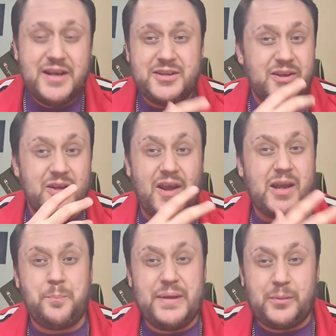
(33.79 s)
you know, like
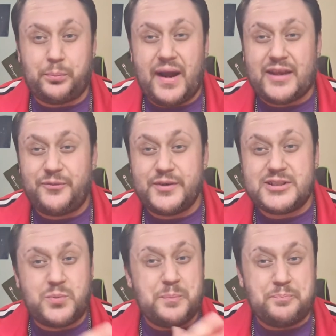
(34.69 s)
a big
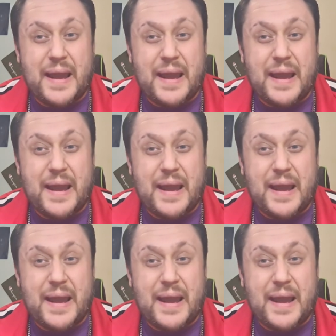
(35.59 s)
breakfast with